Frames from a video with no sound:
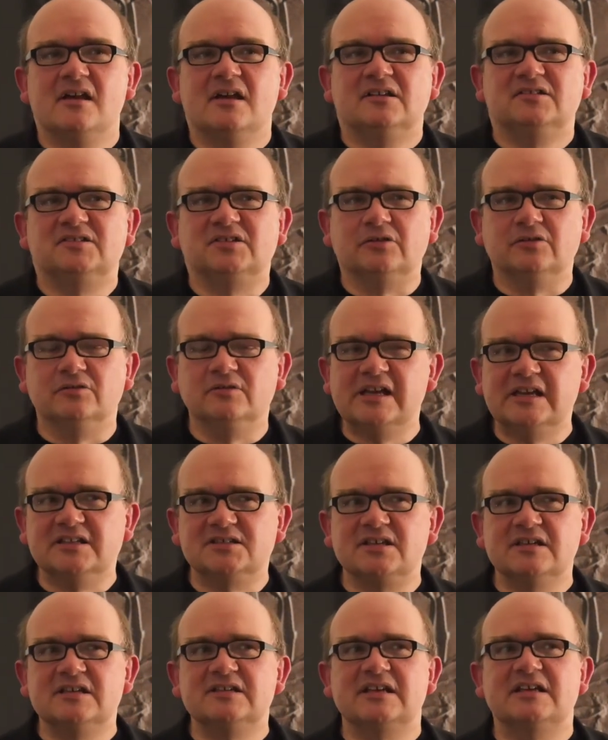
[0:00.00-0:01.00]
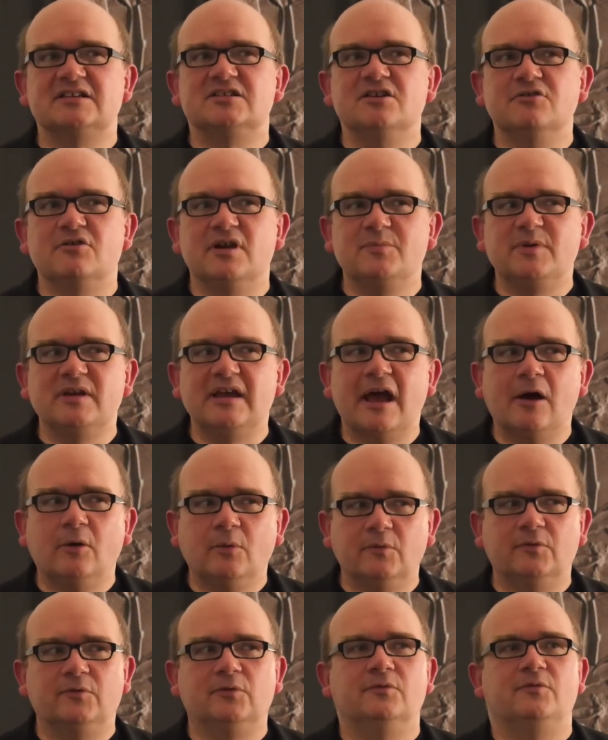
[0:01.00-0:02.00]
So it's actually incredibly
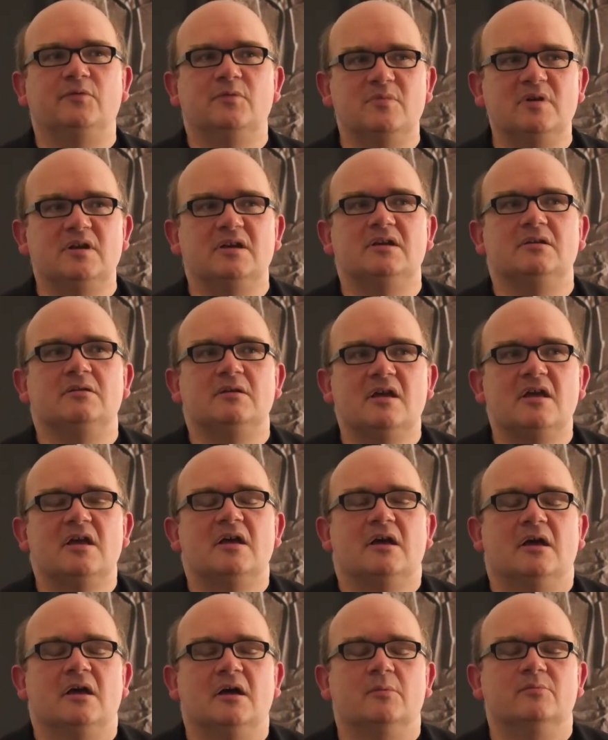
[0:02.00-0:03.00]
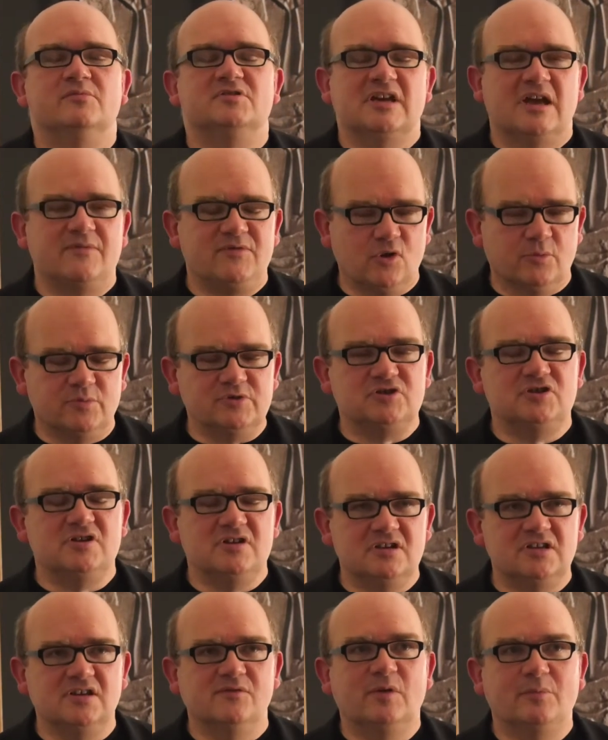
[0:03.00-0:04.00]
helpful for me to have the
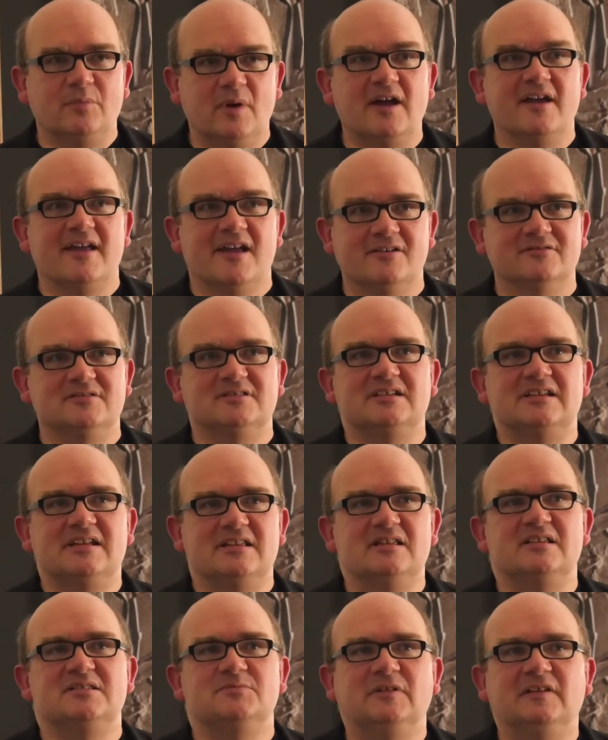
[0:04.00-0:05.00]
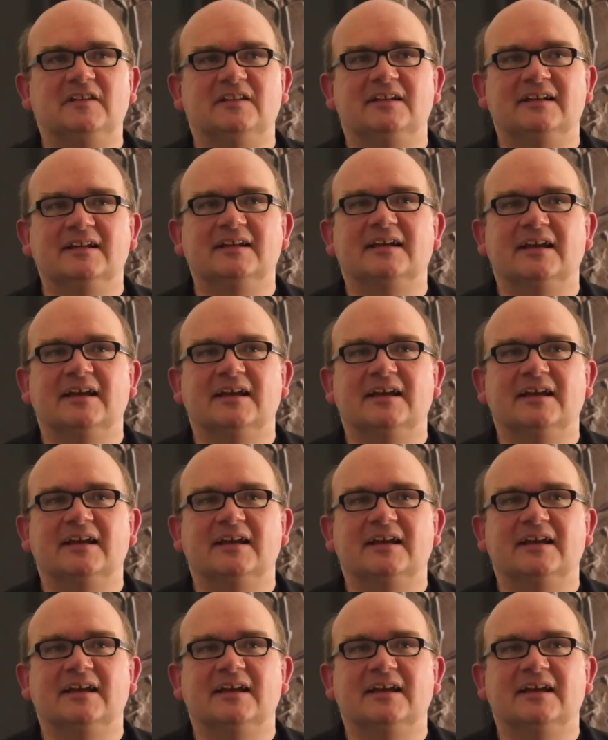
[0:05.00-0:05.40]
opportunity of a buyout in this particular